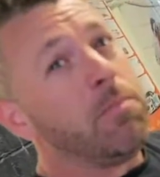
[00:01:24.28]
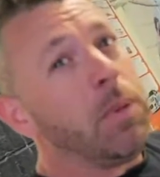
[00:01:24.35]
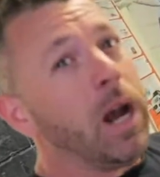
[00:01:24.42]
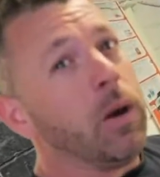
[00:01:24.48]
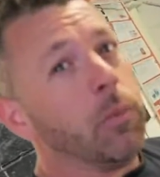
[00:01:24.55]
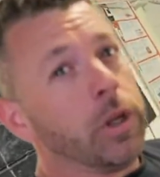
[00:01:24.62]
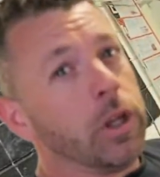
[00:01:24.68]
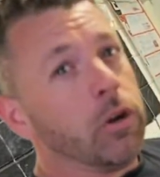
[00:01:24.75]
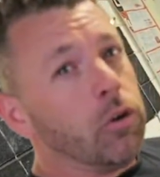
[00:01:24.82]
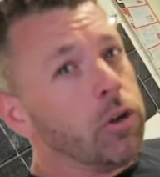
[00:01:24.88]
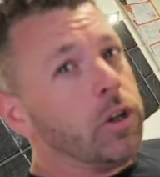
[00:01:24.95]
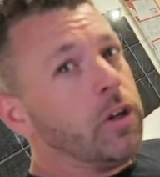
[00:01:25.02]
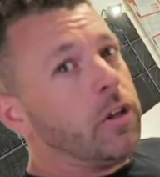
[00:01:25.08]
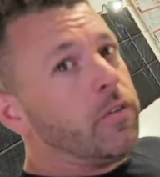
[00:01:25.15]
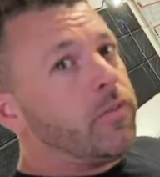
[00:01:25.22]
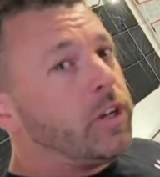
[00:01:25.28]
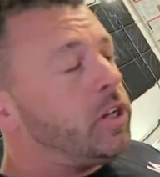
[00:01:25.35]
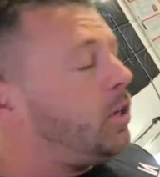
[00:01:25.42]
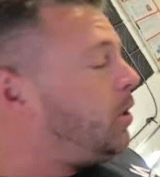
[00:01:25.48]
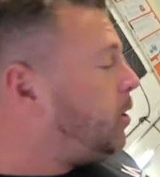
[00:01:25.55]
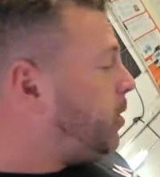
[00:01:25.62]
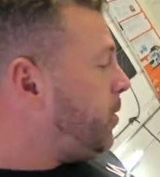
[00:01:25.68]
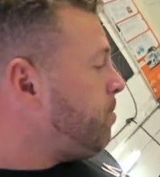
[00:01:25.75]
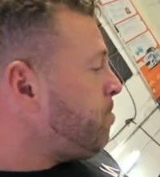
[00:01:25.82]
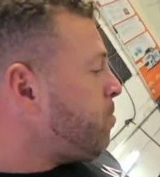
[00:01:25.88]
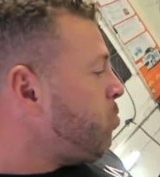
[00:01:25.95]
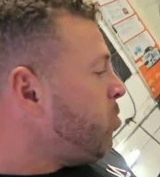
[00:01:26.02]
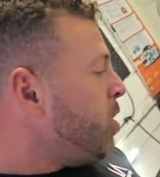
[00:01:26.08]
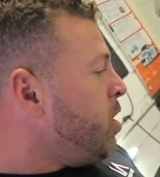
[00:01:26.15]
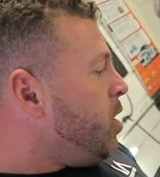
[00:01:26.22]
in mind when you're looking at the video.
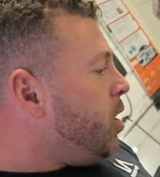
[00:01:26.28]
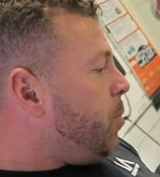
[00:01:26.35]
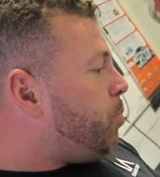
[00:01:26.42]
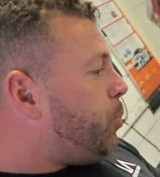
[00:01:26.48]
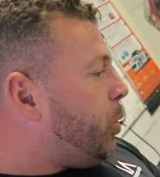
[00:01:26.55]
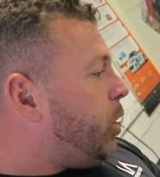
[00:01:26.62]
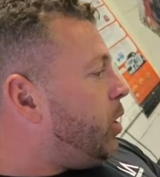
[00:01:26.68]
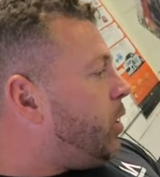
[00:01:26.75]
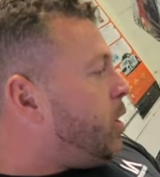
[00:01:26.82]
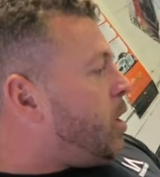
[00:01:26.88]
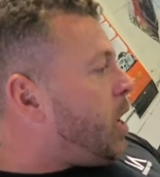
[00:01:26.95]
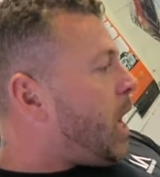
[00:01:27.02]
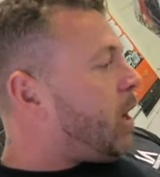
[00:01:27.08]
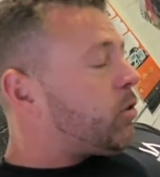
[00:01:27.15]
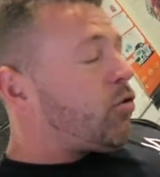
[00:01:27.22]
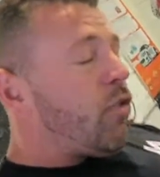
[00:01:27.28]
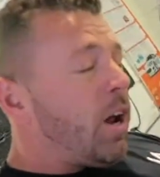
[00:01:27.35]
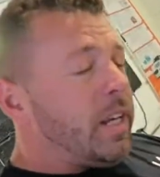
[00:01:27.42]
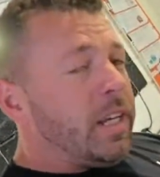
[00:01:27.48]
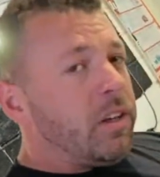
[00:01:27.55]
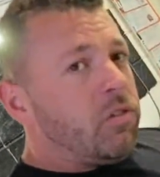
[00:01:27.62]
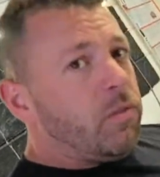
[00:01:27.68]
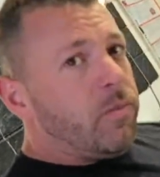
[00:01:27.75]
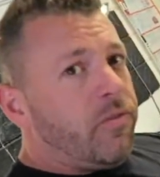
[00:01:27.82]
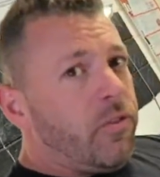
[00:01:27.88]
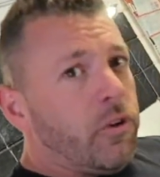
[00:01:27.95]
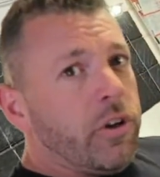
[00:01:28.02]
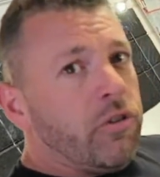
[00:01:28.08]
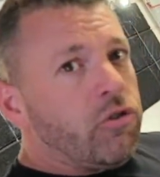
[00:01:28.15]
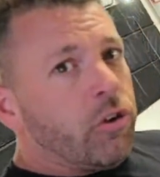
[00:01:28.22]
But I'll try and get some
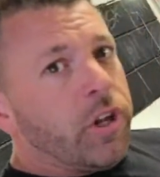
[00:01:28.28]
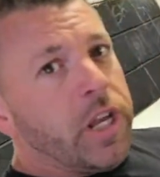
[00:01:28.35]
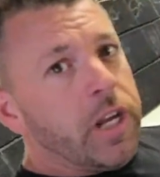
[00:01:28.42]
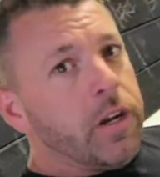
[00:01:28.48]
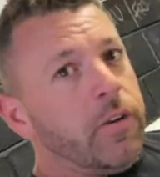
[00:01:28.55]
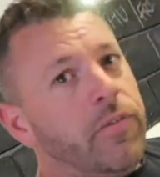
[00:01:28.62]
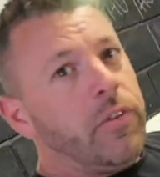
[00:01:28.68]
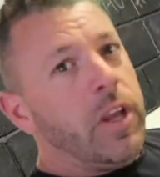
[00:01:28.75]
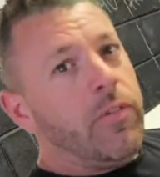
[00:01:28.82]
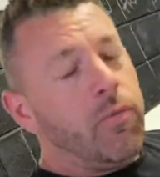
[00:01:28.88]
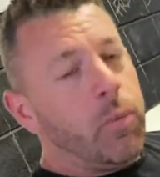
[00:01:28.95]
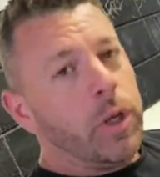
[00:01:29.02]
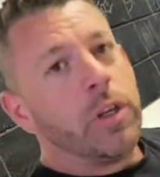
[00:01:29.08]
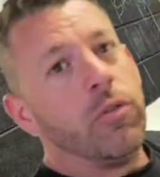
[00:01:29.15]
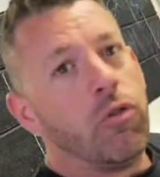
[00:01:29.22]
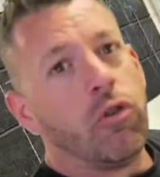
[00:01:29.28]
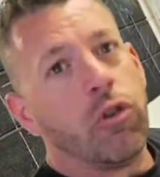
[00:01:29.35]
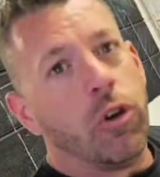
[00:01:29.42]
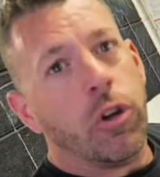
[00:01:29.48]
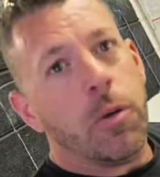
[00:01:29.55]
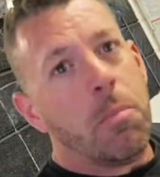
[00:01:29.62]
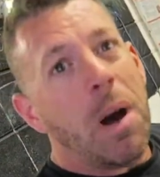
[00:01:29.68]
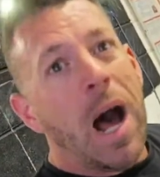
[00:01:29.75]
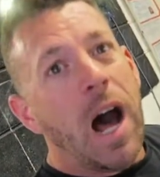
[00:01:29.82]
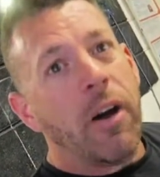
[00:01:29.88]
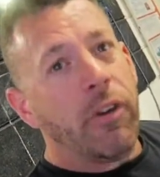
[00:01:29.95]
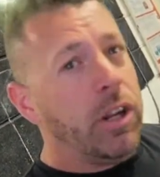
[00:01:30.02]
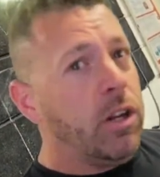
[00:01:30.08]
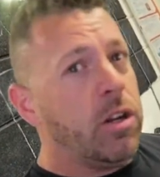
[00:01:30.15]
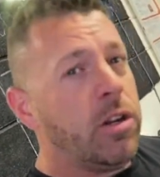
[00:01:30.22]
footage on here of if we can show the
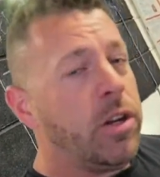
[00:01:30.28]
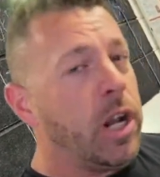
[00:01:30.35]
marring.